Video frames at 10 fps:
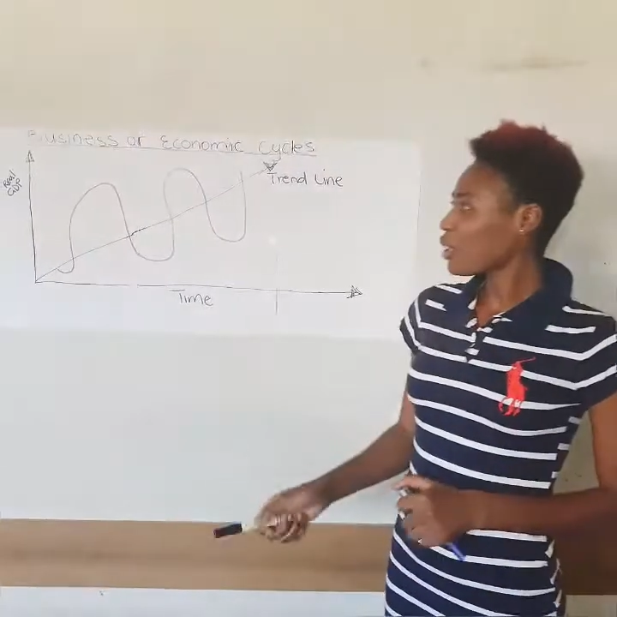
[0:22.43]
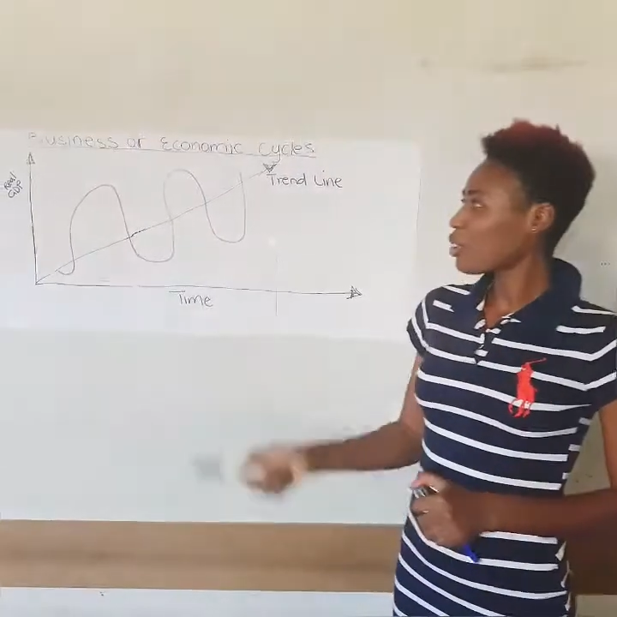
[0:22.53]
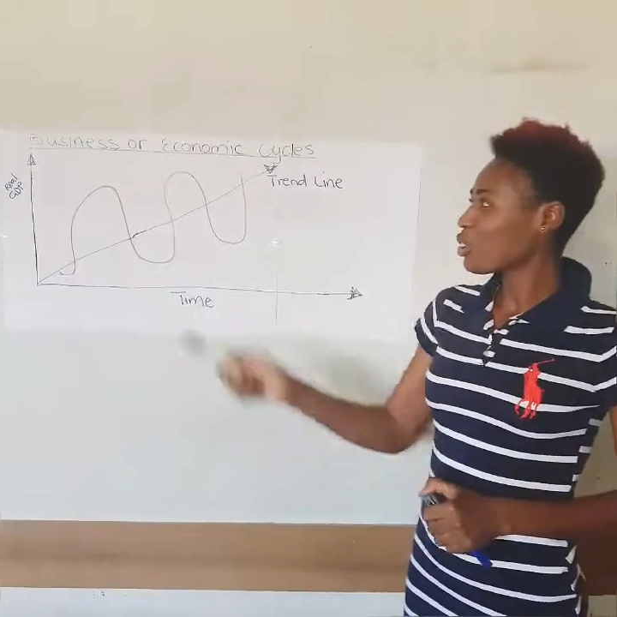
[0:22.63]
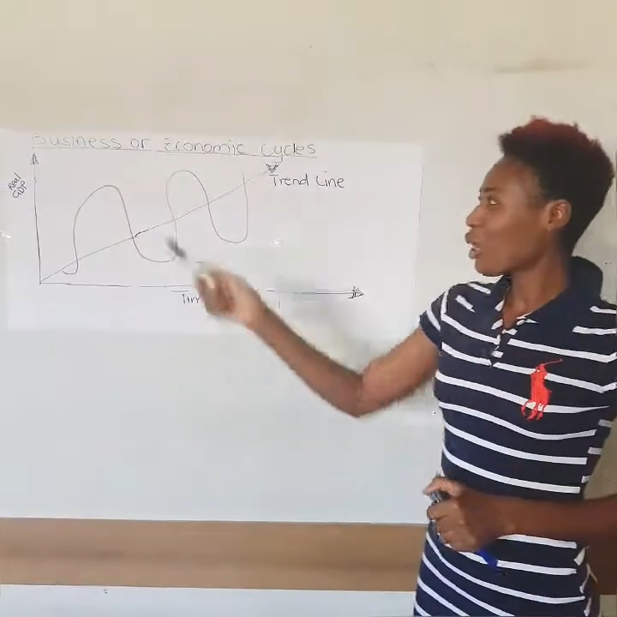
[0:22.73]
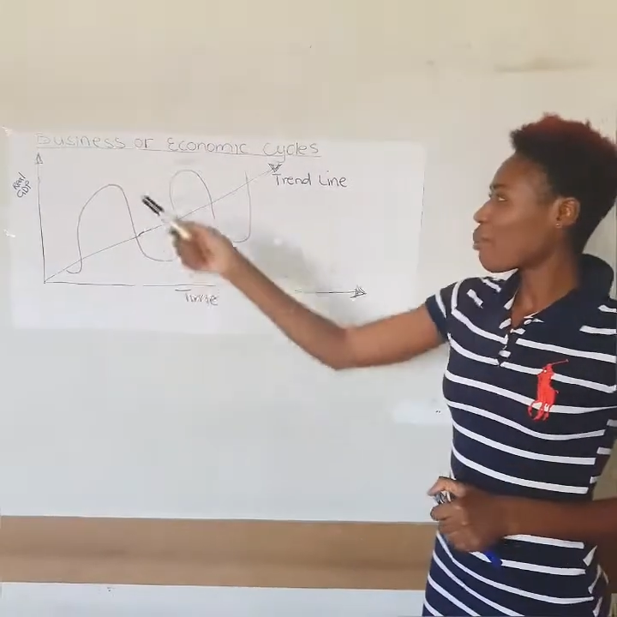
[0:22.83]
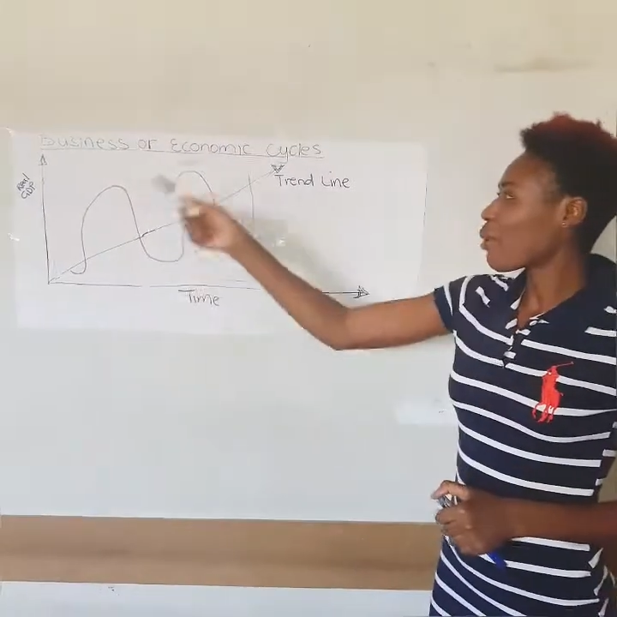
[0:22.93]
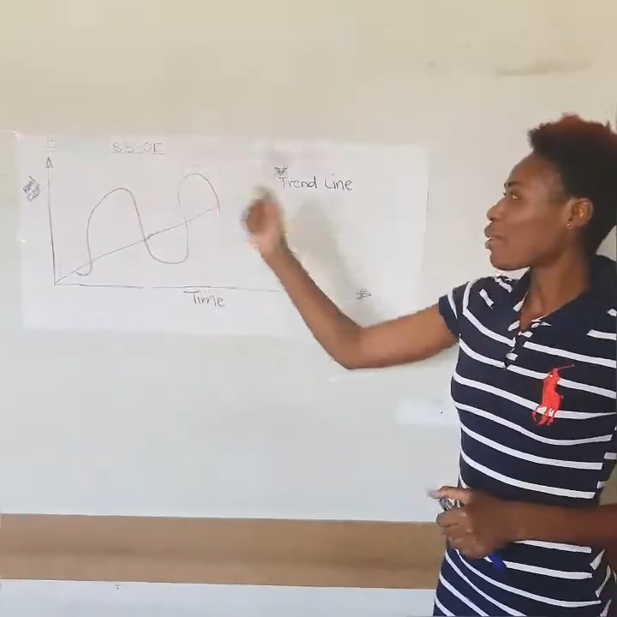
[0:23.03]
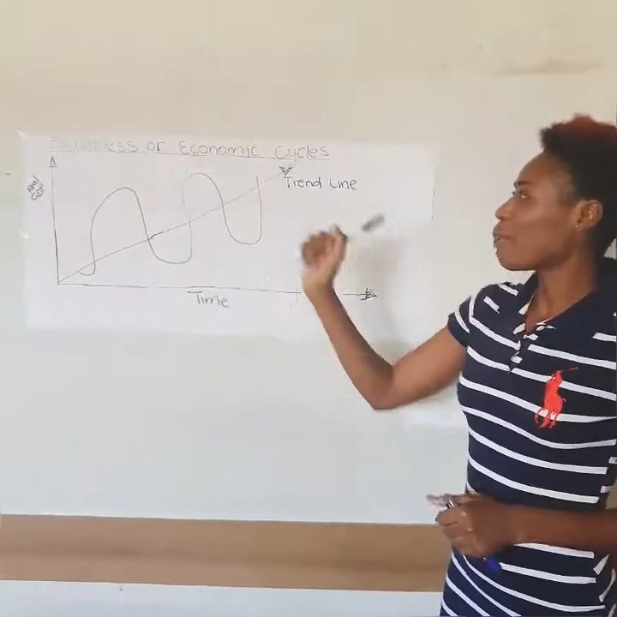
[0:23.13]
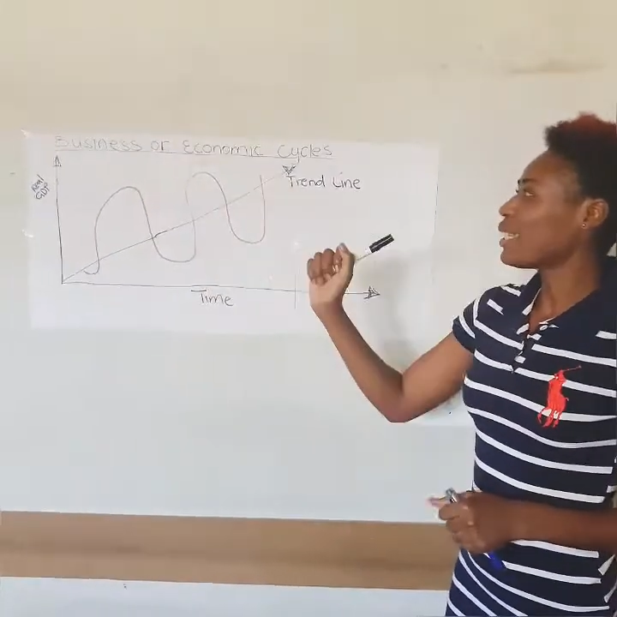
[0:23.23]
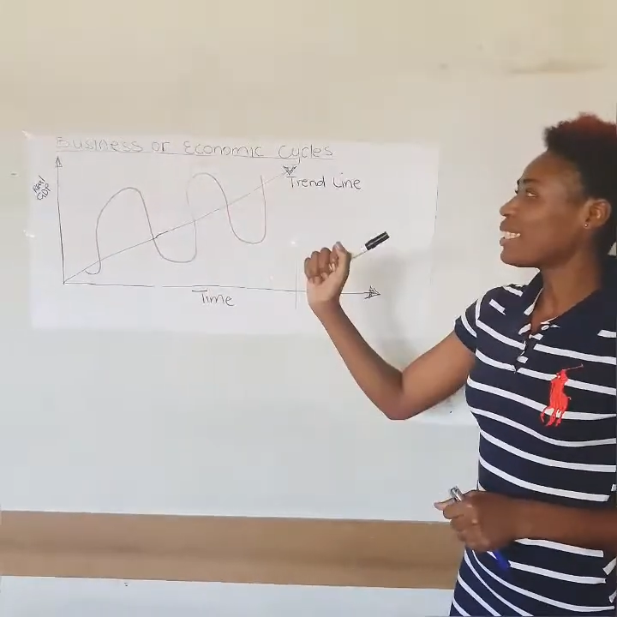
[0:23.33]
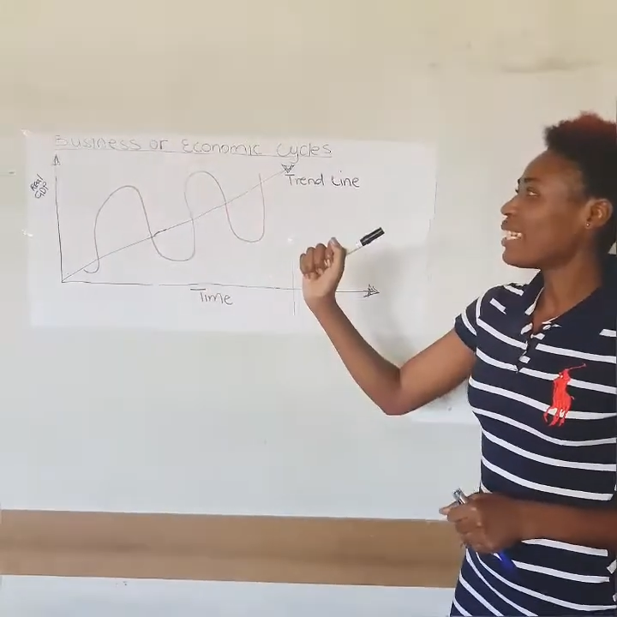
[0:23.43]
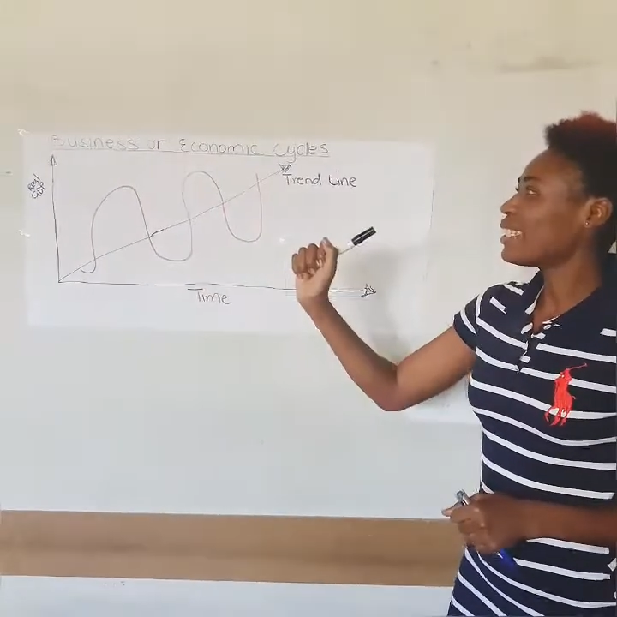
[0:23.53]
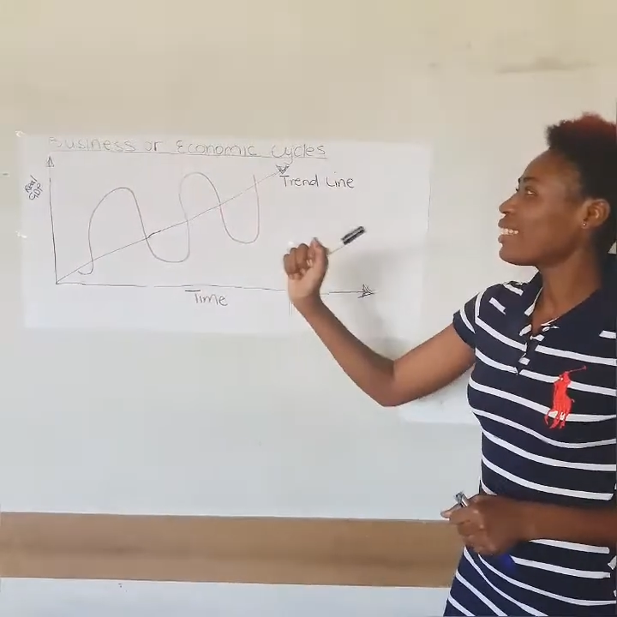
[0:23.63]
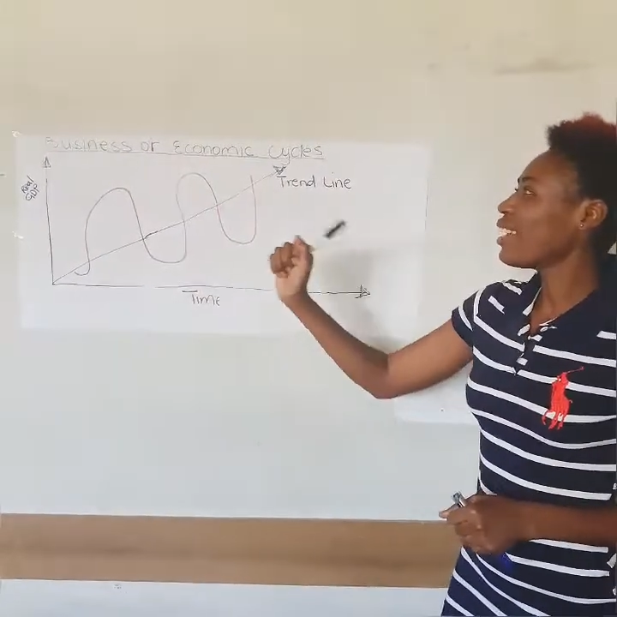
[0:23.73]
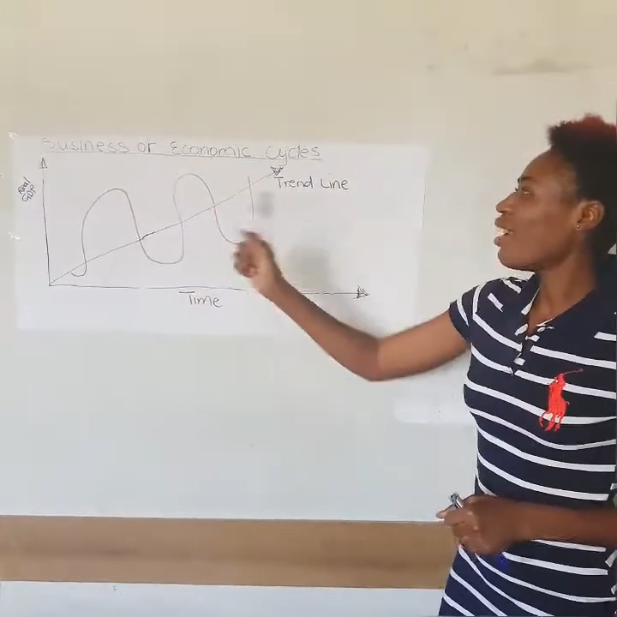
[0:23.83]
to talk about the business